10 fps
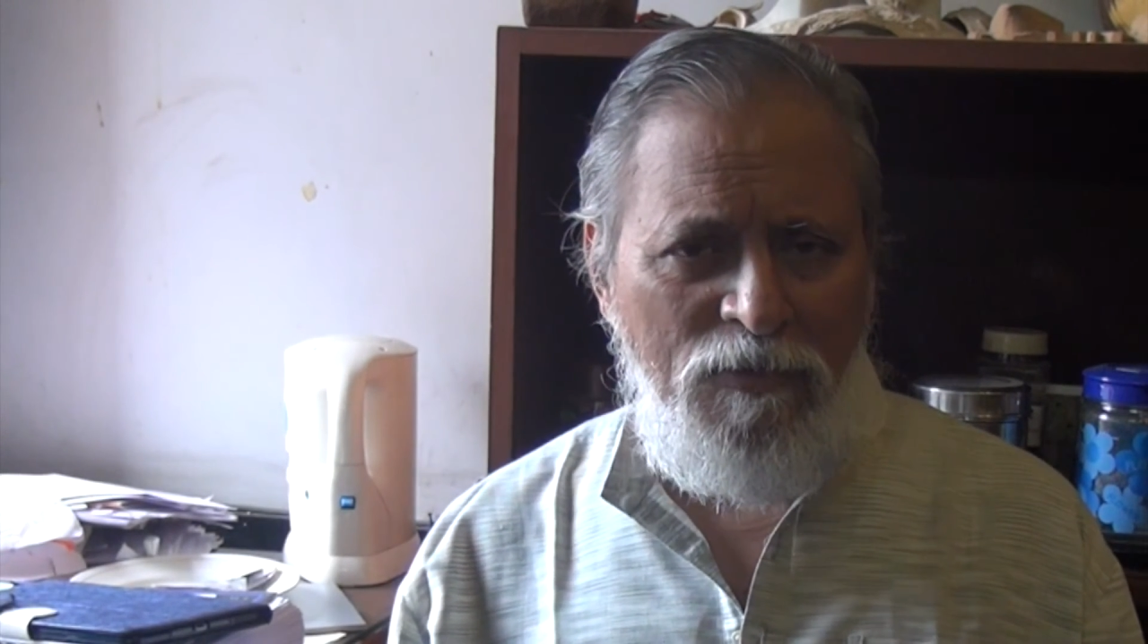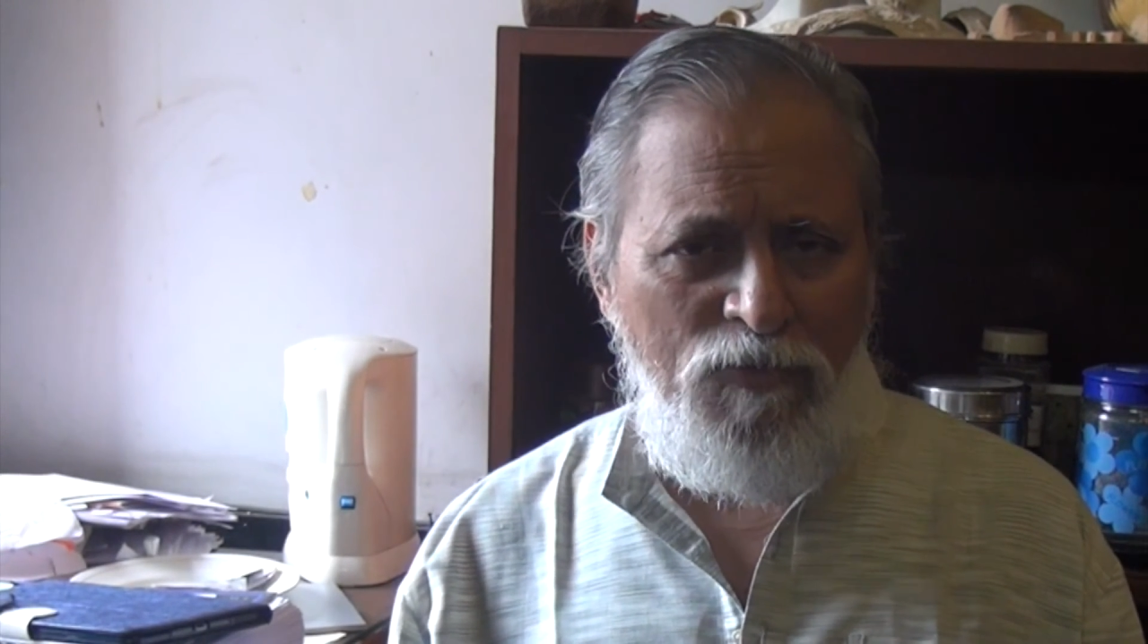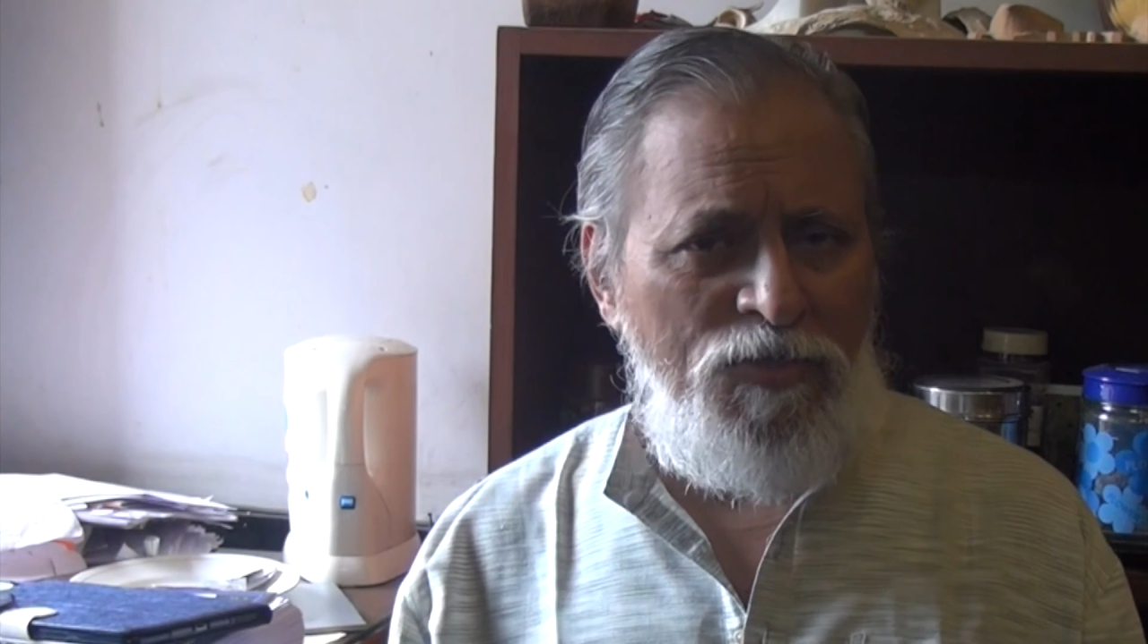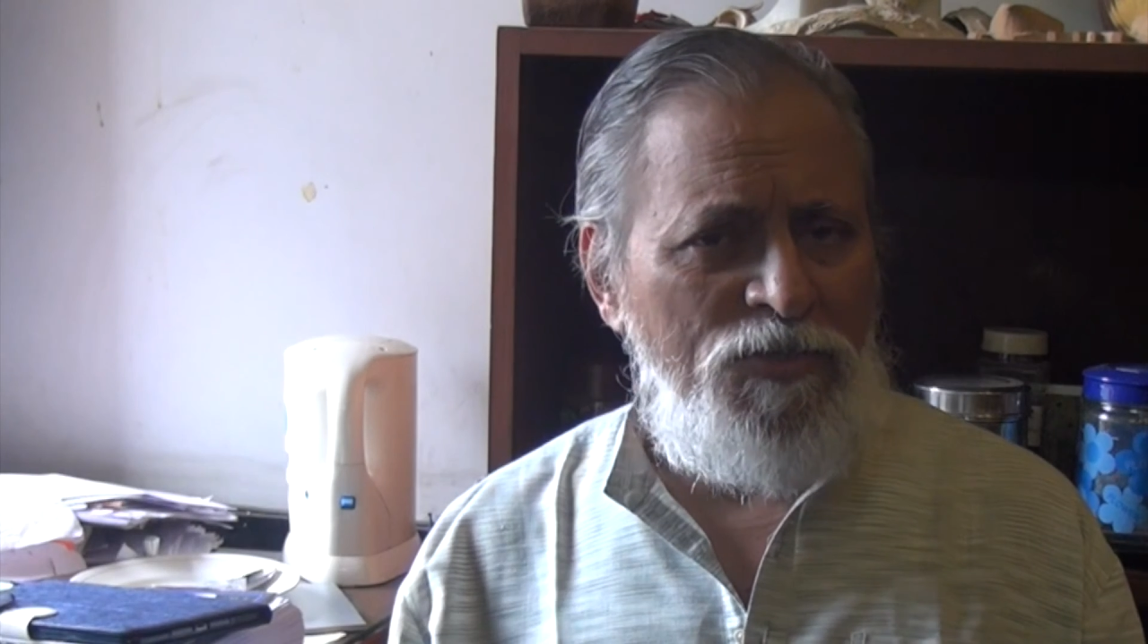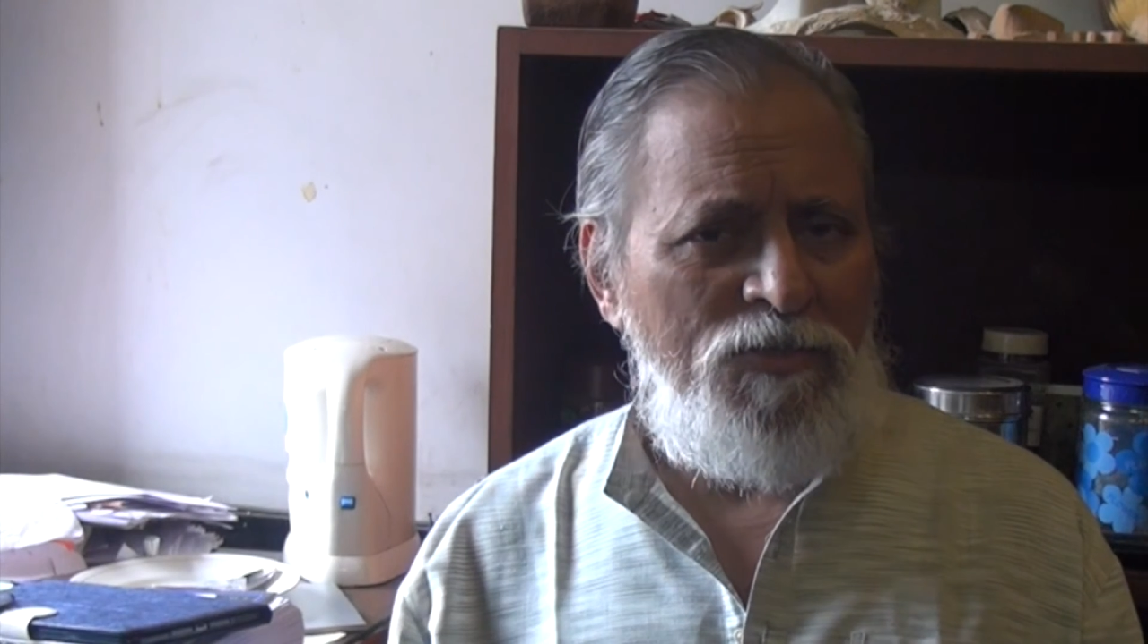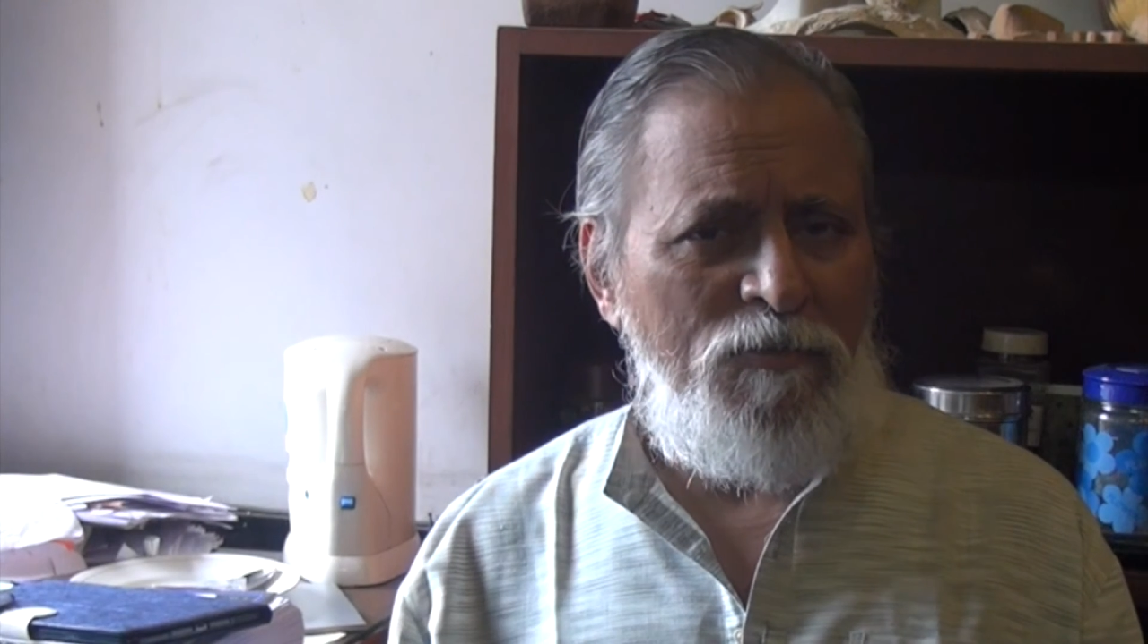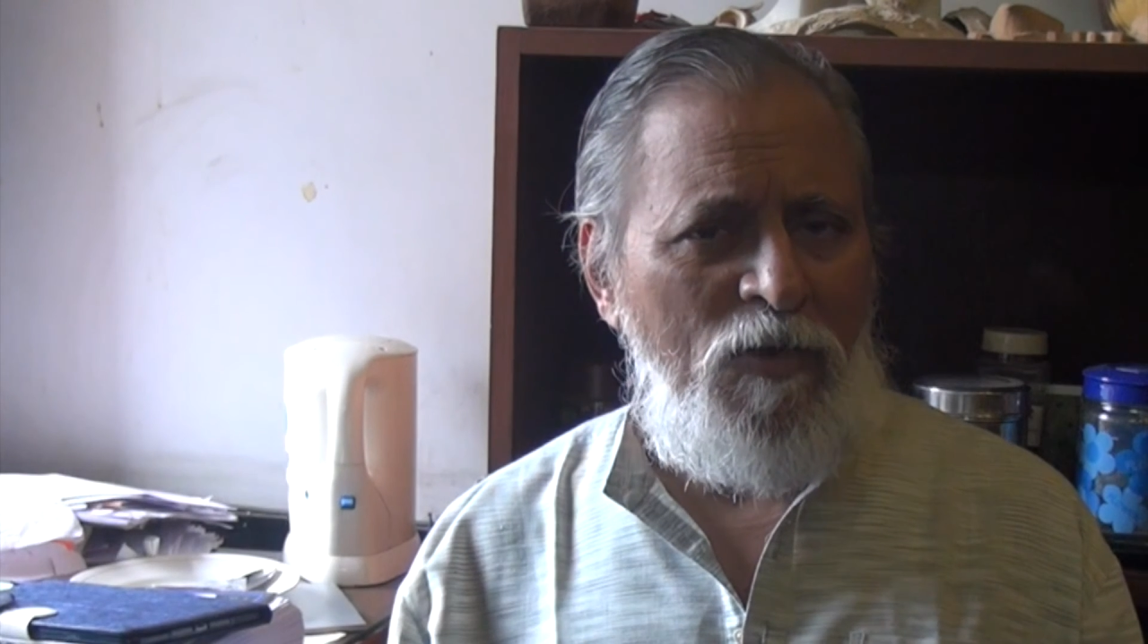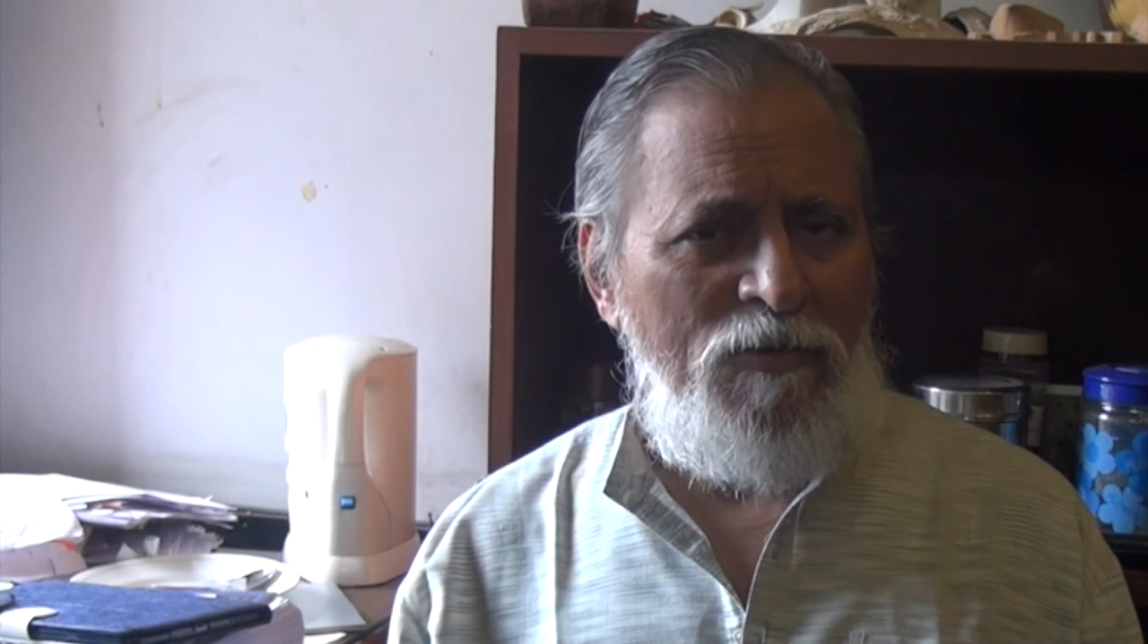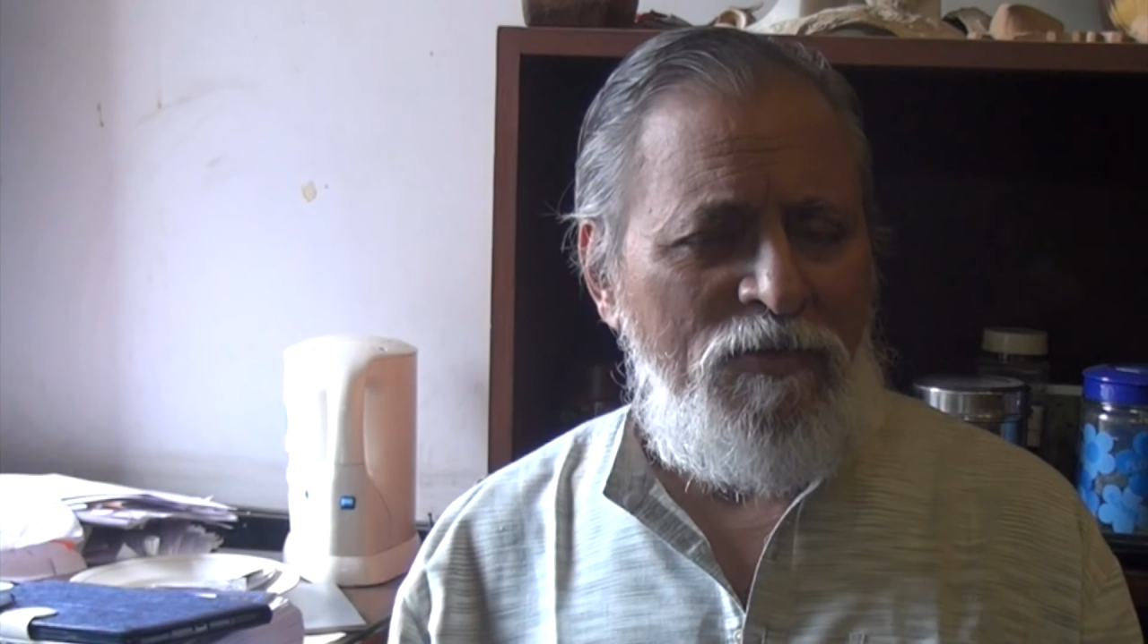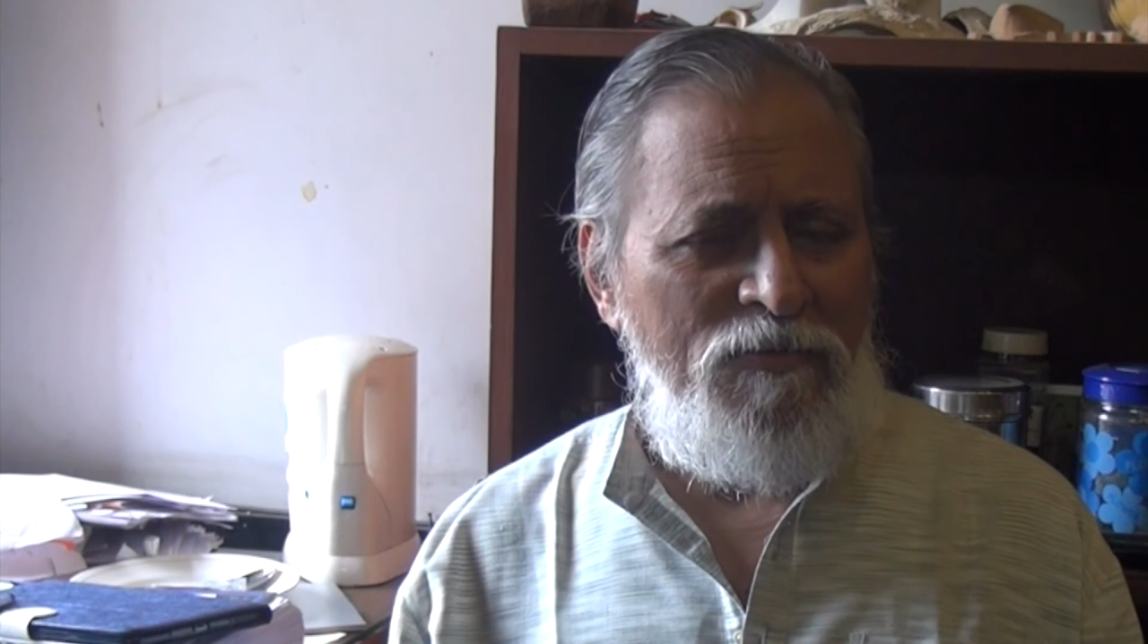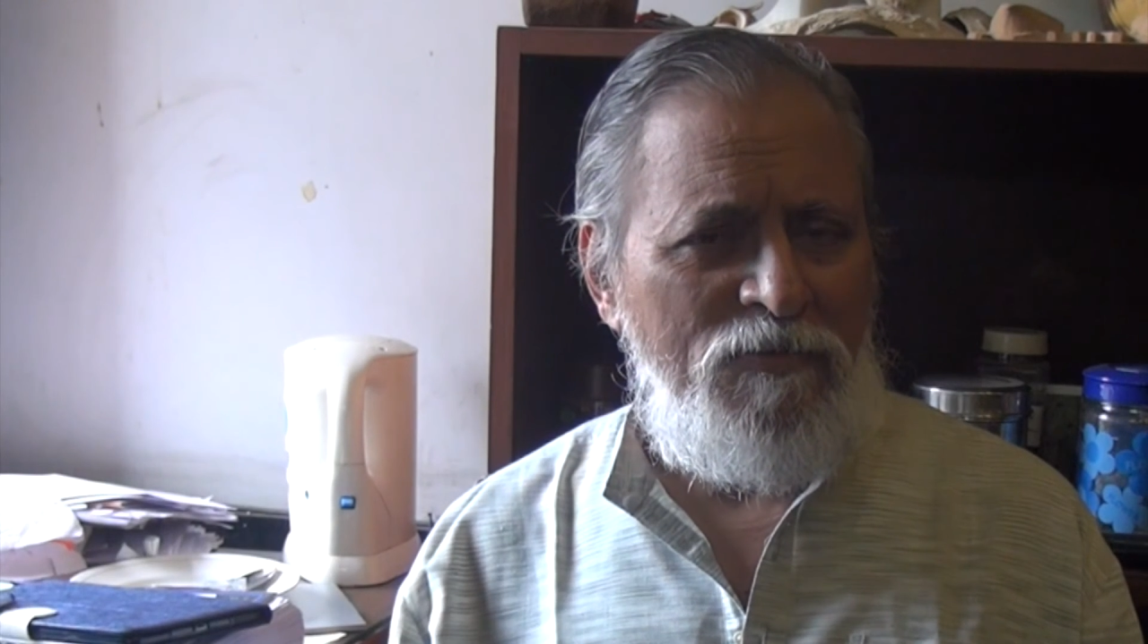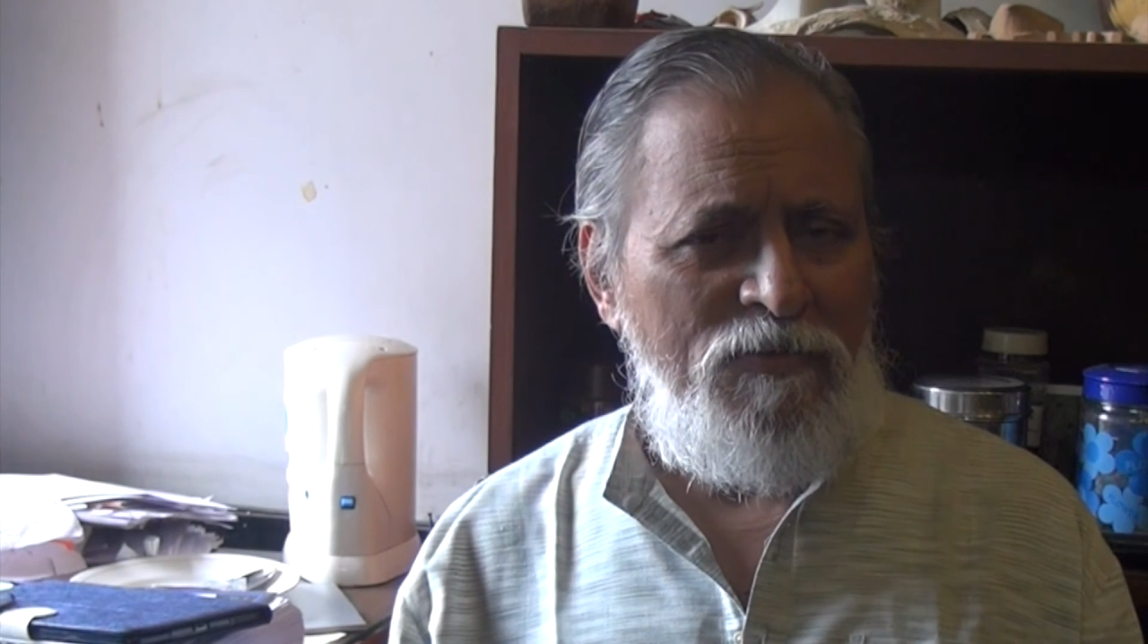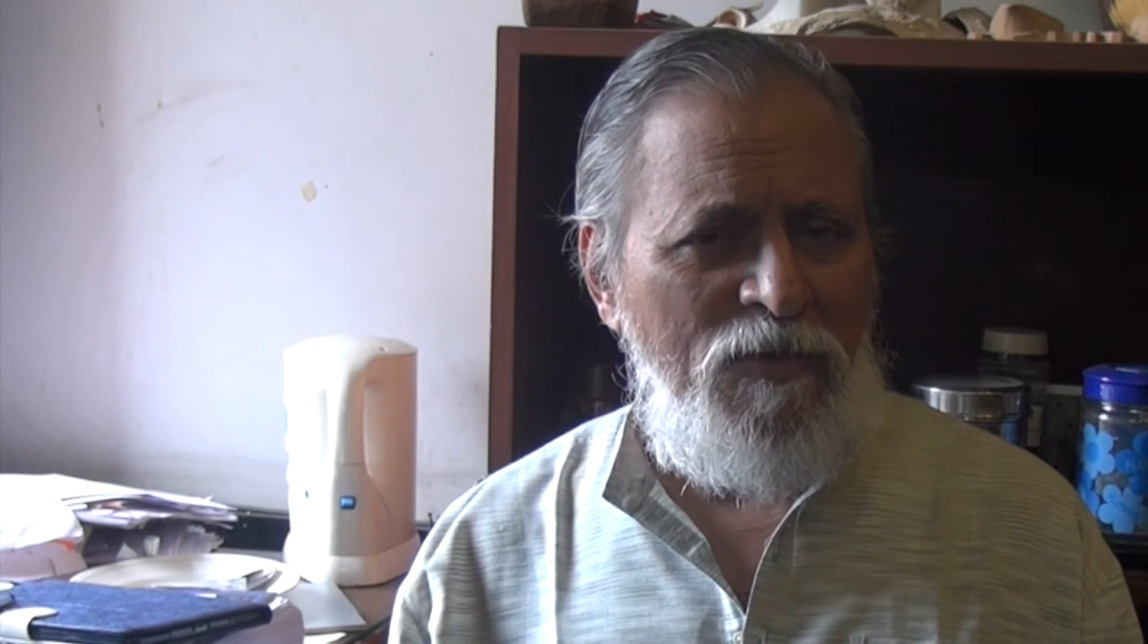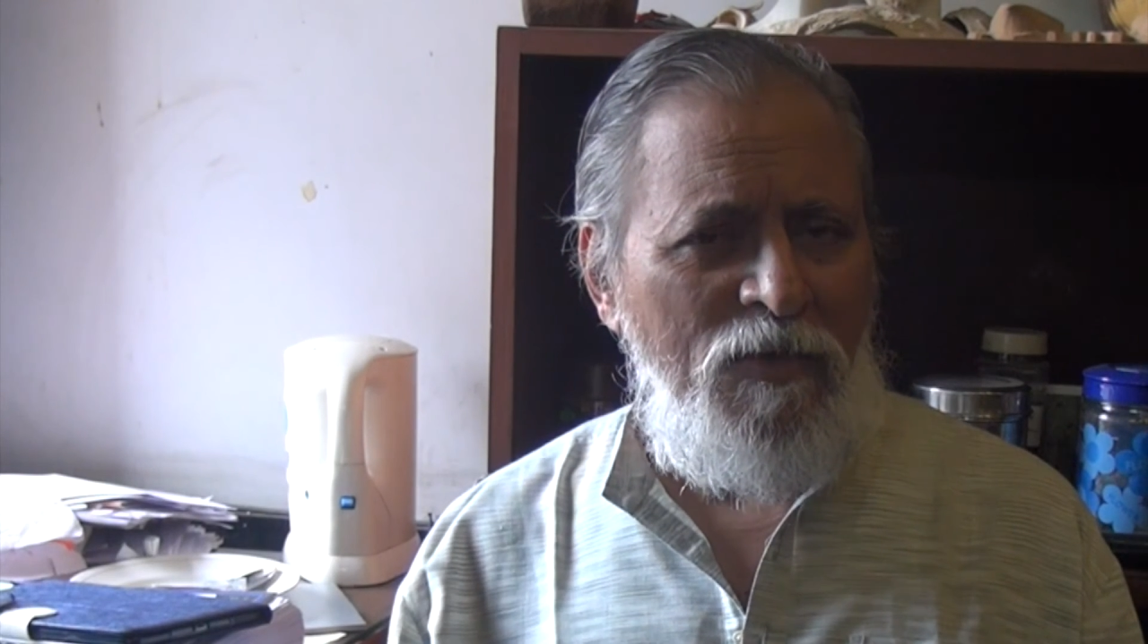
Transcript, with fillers: to teach us about this